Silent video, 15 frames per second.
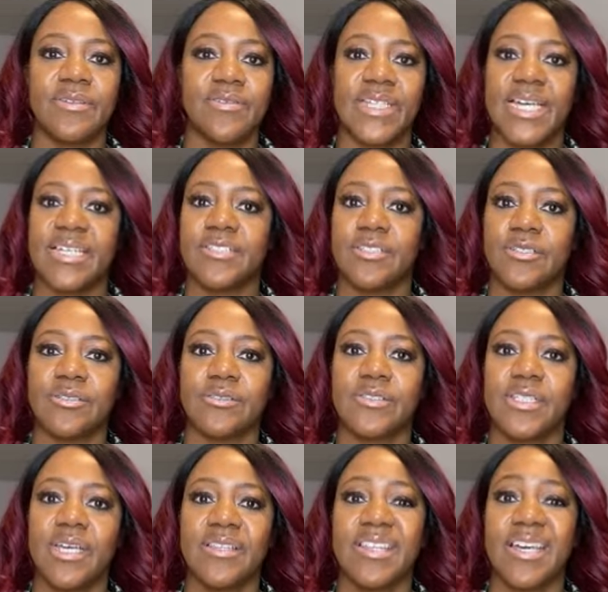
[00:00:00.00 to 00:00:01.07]
an adult,
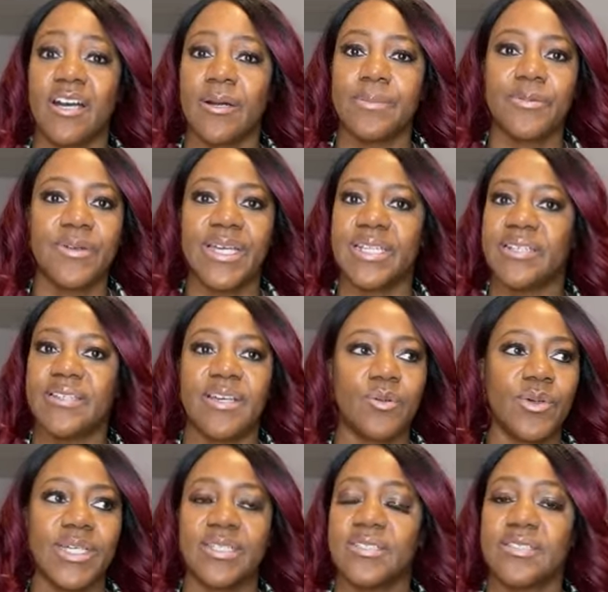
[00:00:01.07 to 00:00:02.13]
they're operating in that
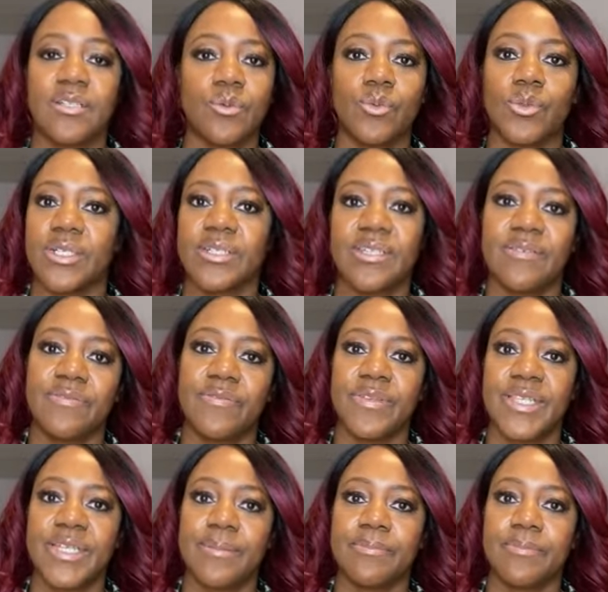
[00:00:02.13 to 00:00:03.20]
way and it's not working for
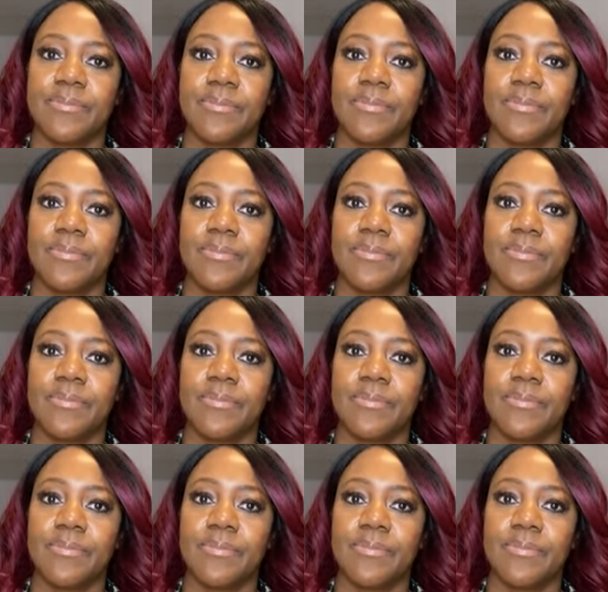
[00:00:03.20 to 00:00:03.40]
them.